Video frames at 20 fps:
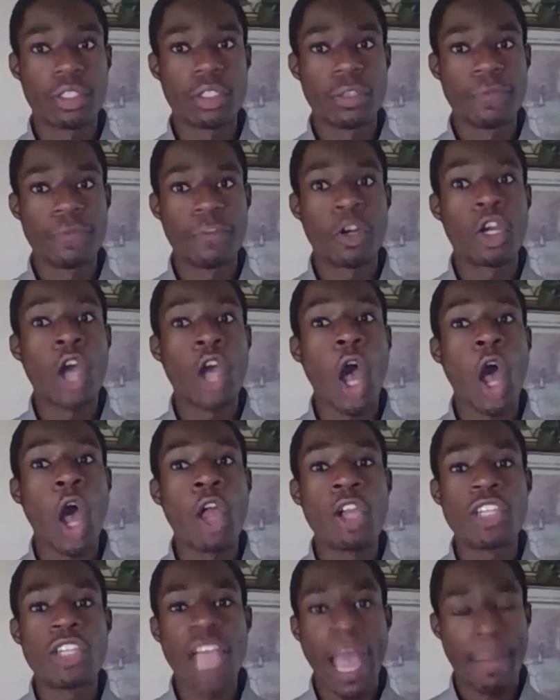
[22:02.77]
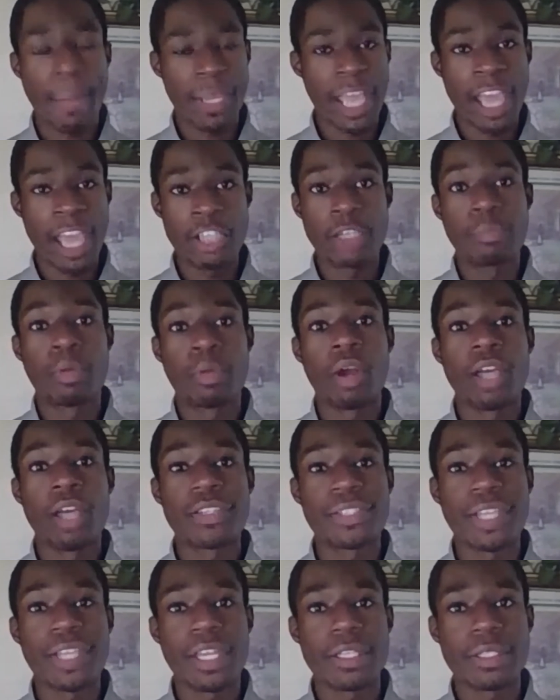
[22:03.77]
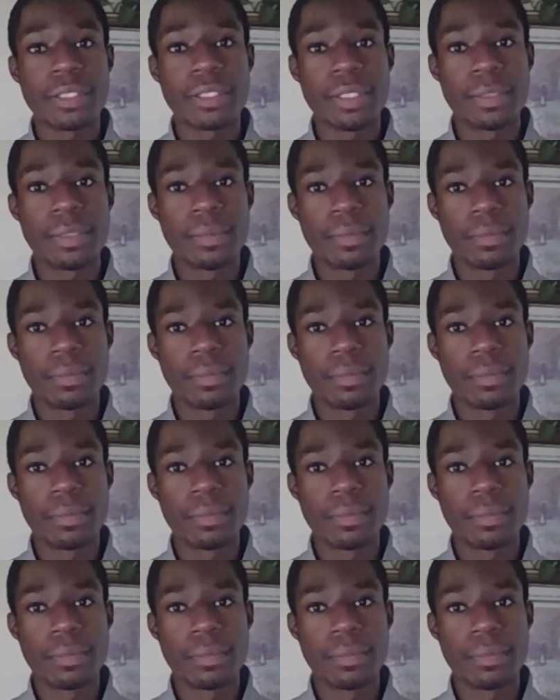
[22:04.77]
for the college application process?